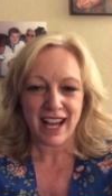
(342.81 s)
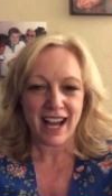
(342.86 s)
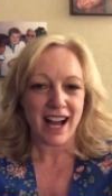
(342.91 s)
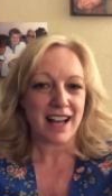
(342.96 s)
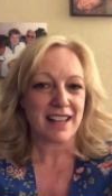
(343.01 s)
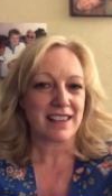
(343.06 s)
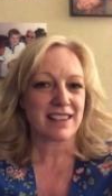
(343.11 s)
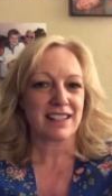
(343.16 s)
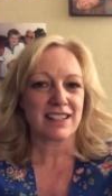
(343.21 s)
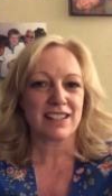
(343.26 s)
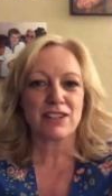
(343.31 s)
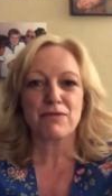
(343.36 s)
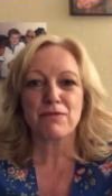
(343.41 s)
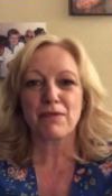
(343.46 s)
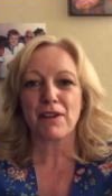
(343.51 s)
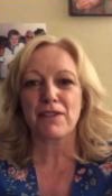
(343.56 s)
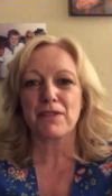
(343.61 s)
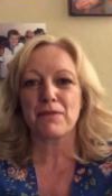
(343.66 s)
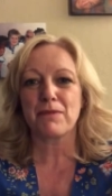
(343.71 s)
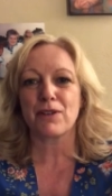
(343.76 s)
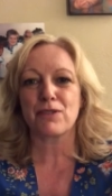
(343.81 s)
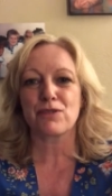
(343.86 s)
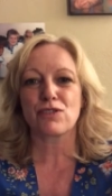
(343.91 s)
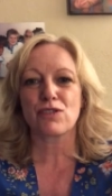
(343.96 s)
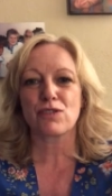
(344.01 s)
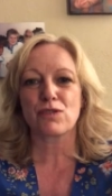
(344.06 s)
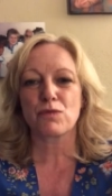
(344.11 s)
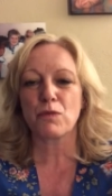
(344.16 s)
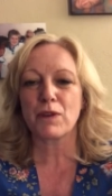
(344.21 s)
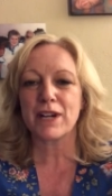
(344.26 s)
I think you are the
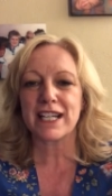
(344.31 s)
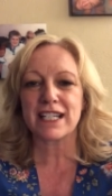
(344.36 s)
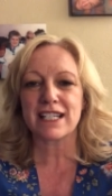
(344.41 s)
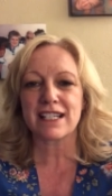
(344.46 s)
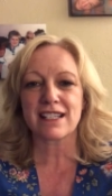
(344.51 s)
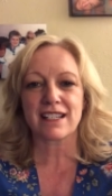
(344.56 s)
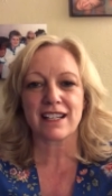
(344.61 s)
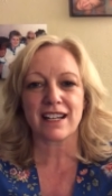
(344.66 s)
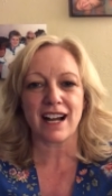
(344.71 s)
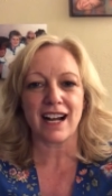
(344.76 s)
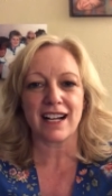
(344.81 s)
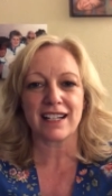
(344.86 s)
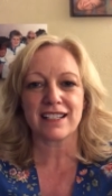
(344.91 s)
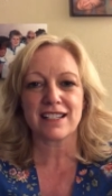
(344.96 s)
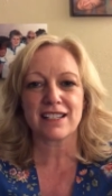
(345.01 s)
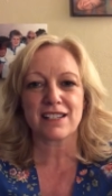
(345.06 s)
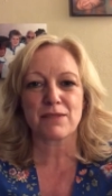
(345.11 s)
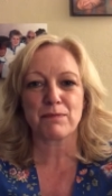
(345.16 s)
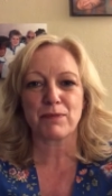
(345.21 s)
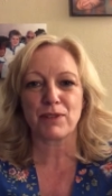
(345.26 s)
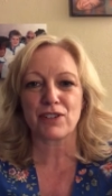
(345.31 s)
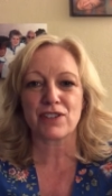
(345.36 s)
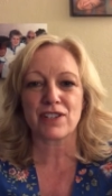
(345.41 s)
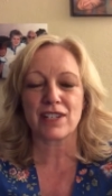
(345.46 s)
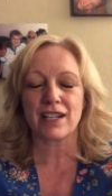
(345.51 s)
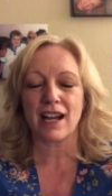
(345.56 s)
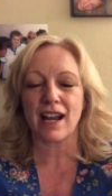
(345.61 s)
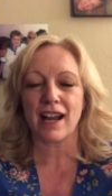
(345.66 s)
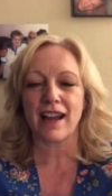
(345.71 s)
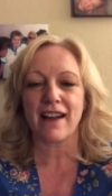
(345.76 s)
most sweetest, kindest
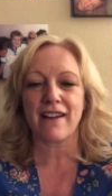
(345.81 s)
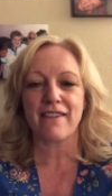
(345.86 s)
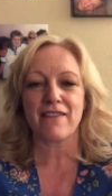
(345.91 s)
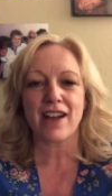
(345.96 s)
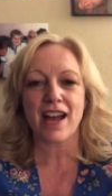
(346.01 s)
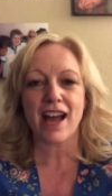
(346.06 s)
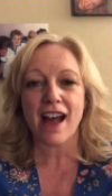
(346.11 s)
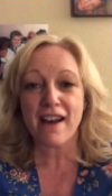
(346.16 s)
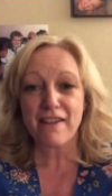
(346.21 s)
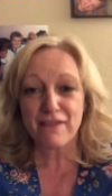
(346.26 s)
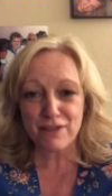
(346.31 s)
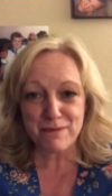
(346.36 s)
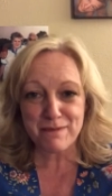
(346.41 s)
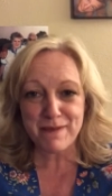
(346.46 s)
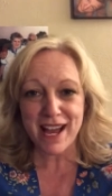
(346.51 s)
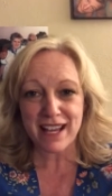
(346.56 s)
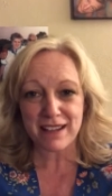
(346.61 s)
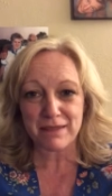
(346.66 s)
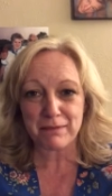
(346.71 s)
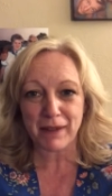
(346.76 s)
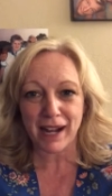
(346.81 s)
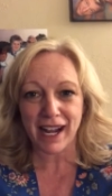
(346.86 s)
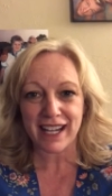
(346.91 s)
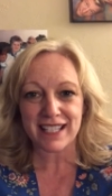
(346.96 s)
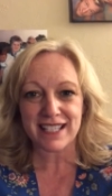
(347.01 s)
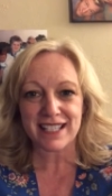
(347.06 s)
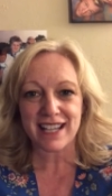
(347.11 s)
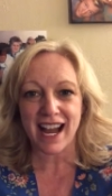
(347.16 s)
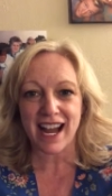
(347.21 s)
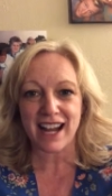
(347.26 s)
person I have ever met in my
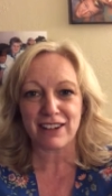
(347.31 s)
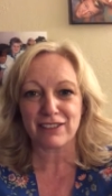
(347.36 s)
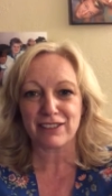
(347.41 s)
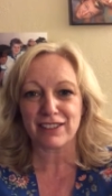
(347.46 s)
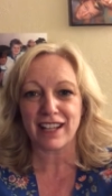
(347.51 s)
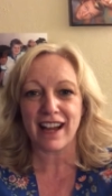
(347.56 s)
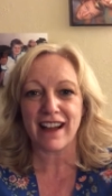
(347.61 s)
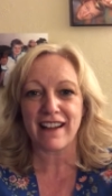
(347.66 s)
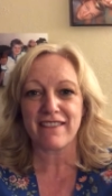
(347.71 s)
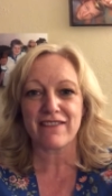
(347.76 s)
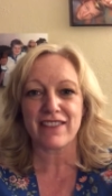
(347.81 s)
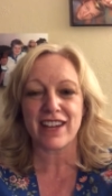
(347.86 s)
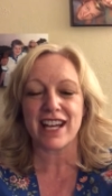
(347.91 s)
entire life,